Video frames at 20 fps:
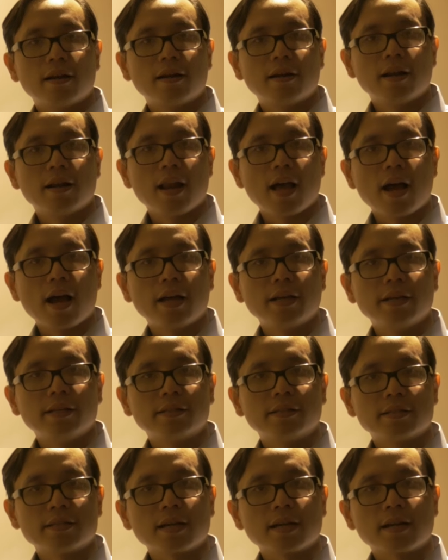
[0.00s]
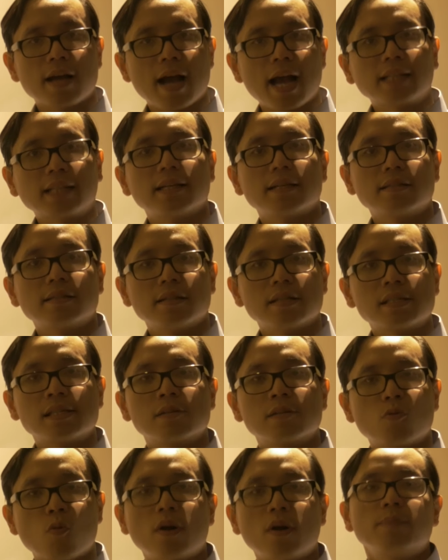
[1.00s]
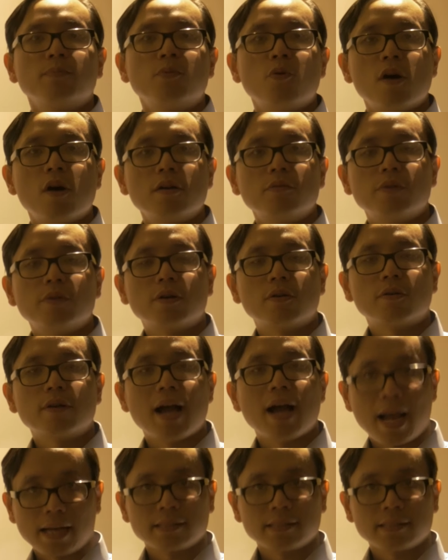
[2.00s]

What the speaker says: the line intersect the x-axis at one point, we call the